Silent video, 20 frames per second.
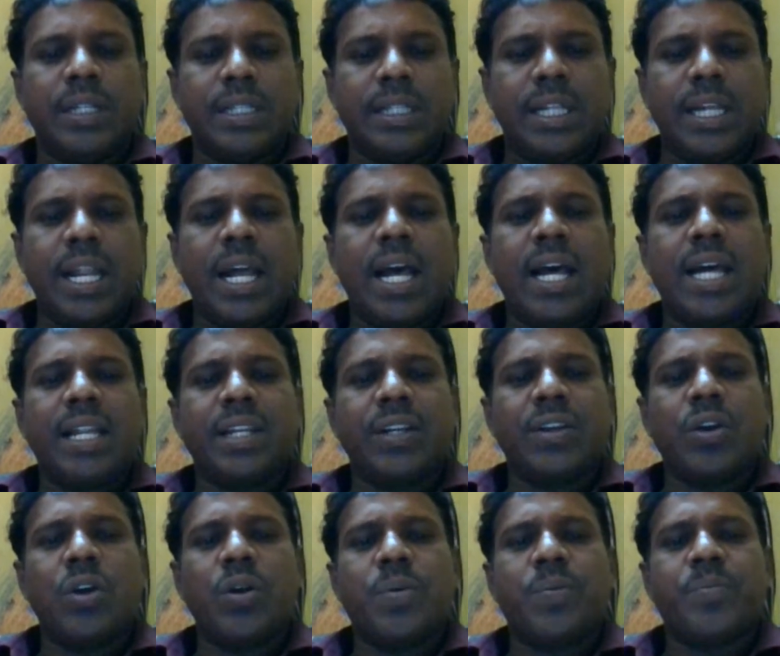There
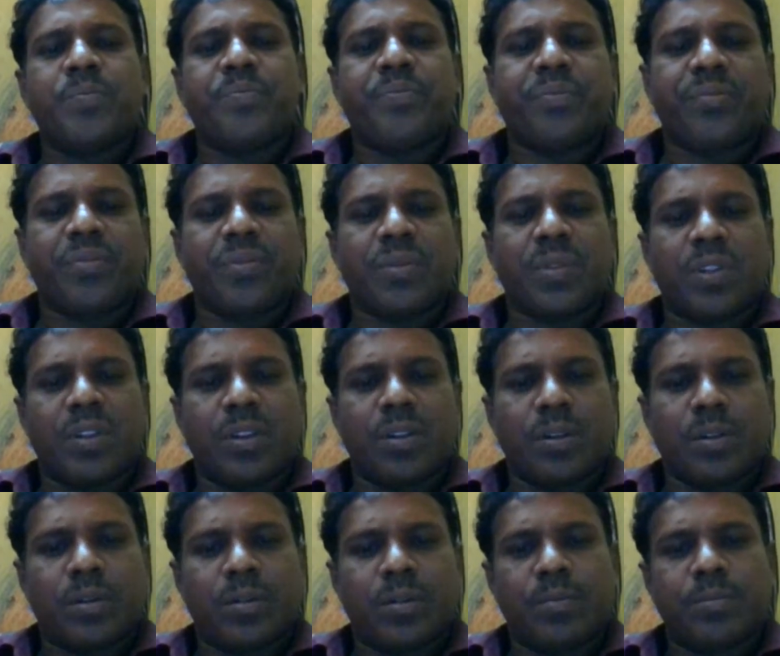are
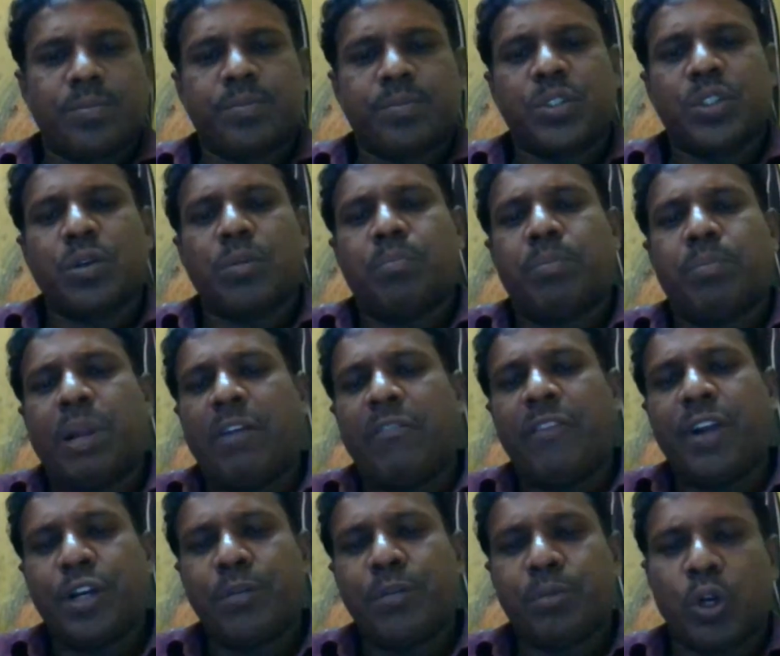
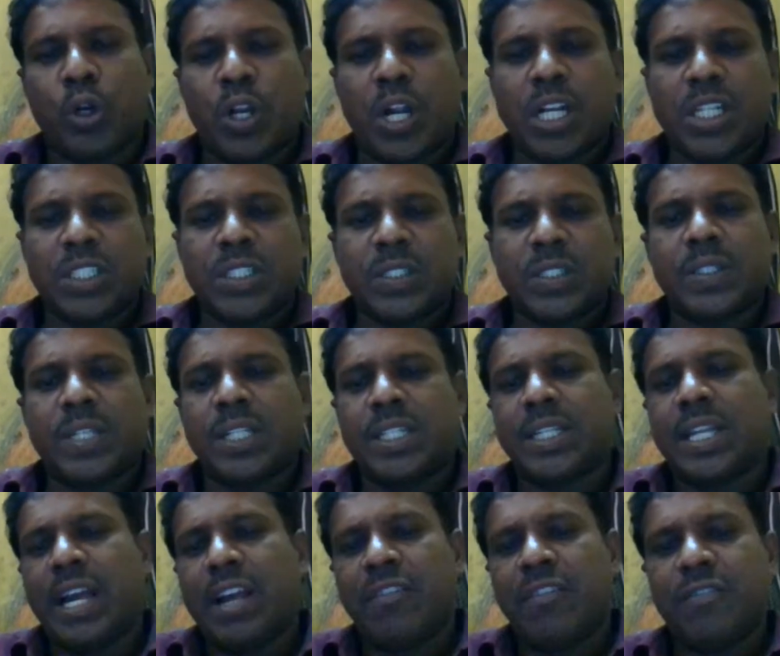private products
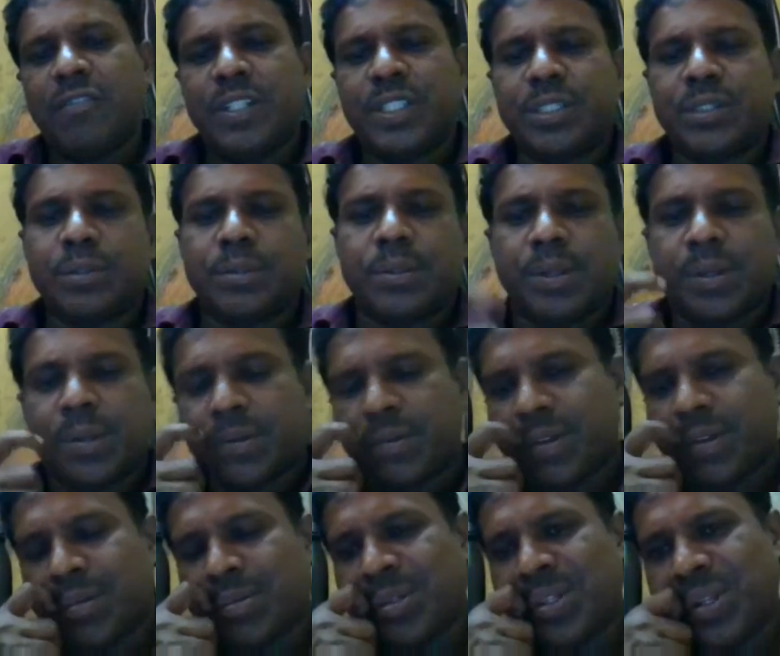that diverse
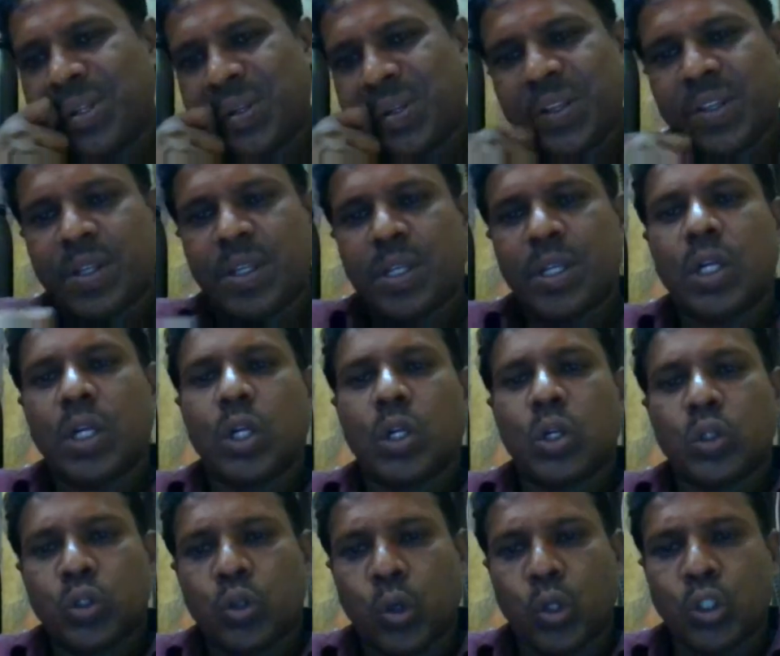from the
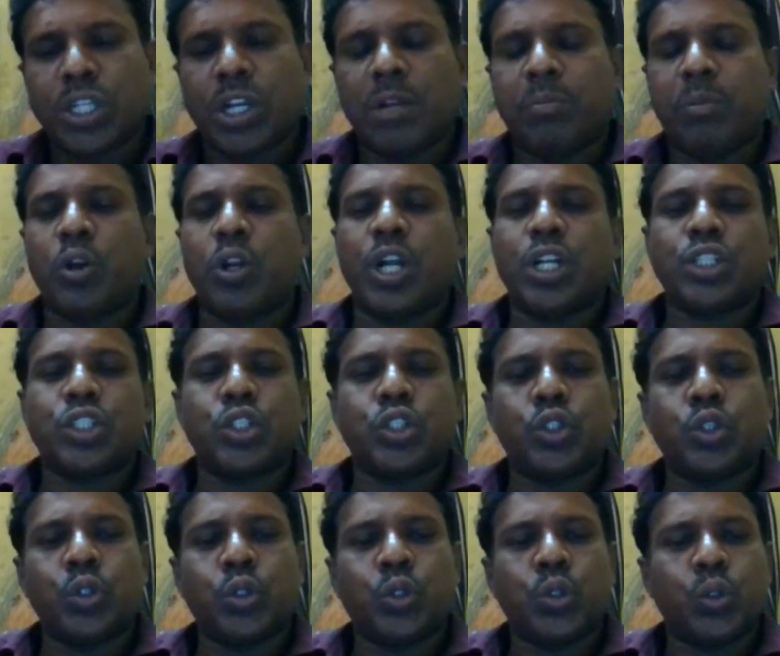social product
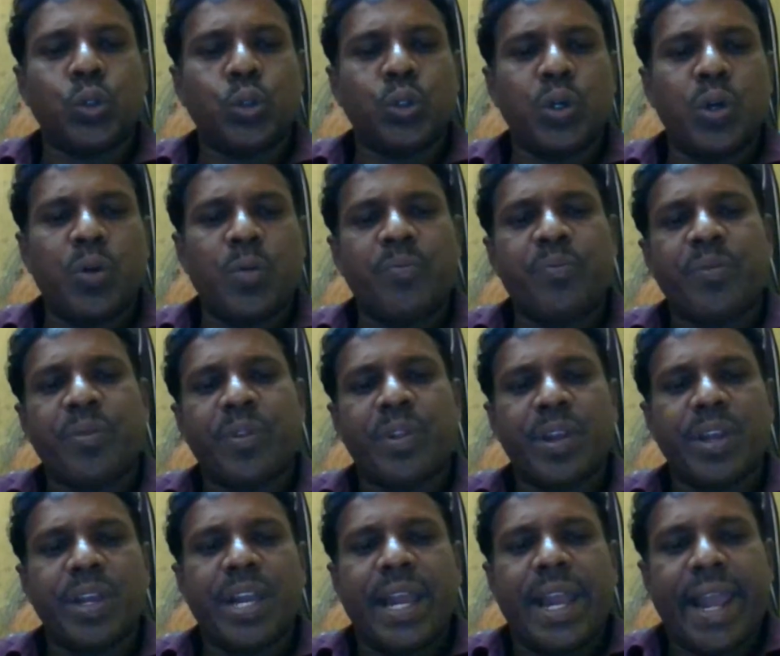due to
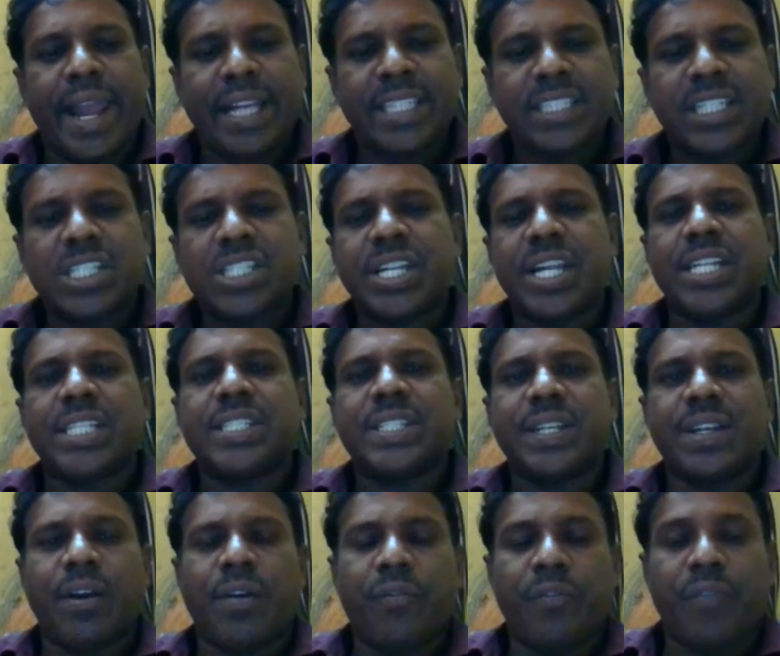existence
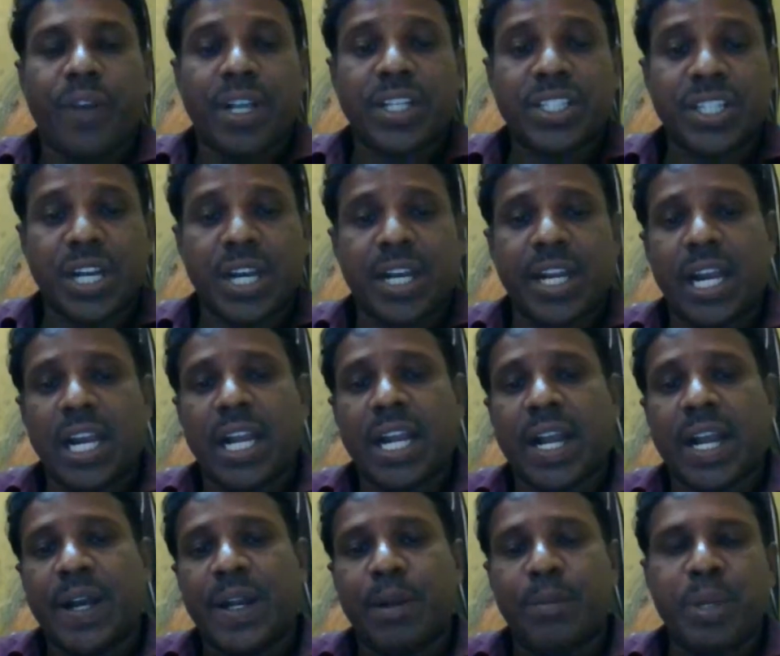of external
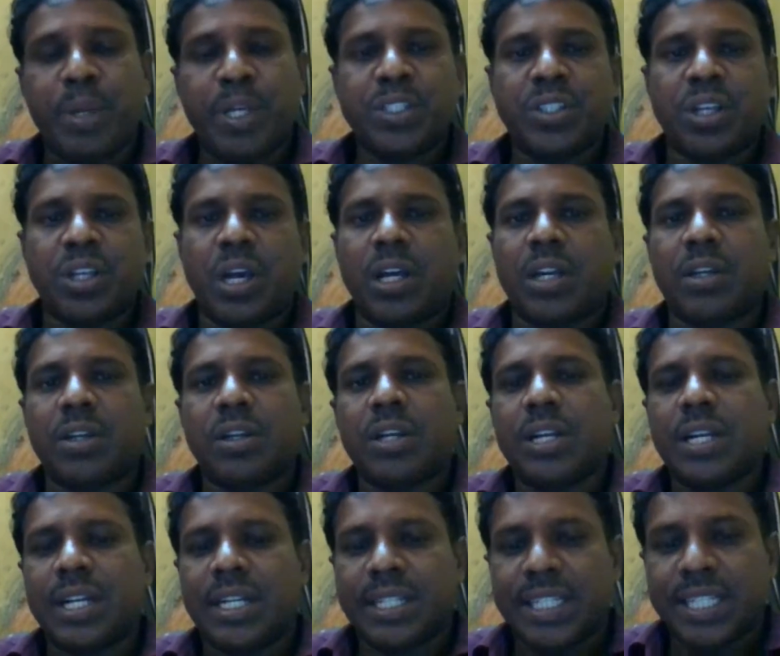economies or
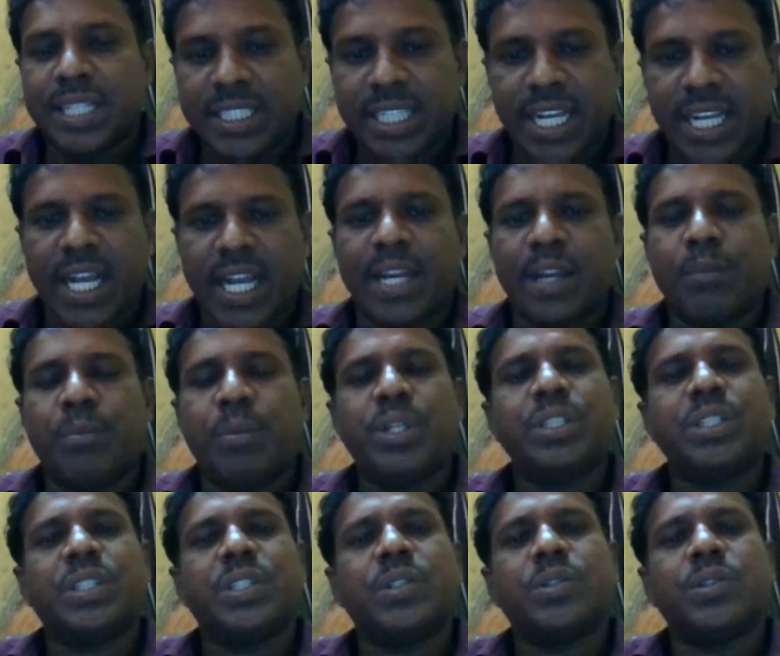
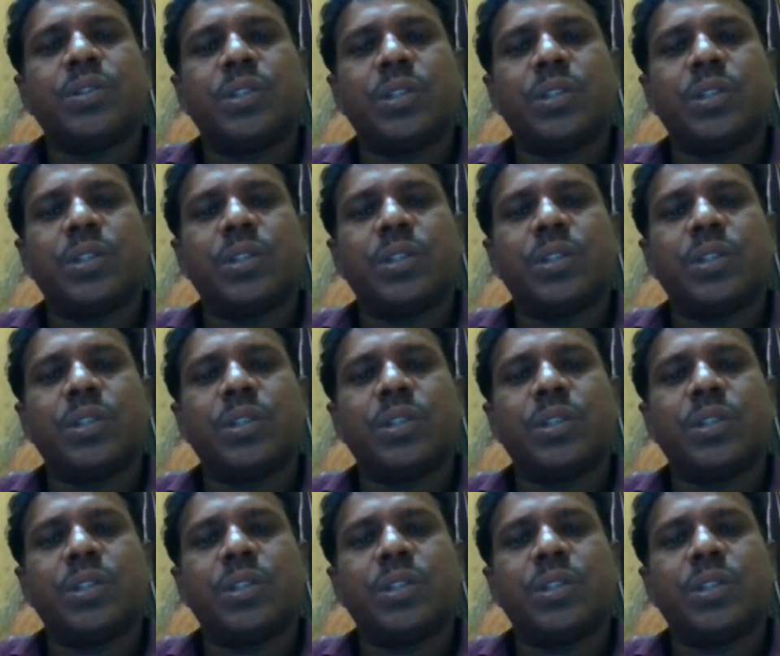diseconomies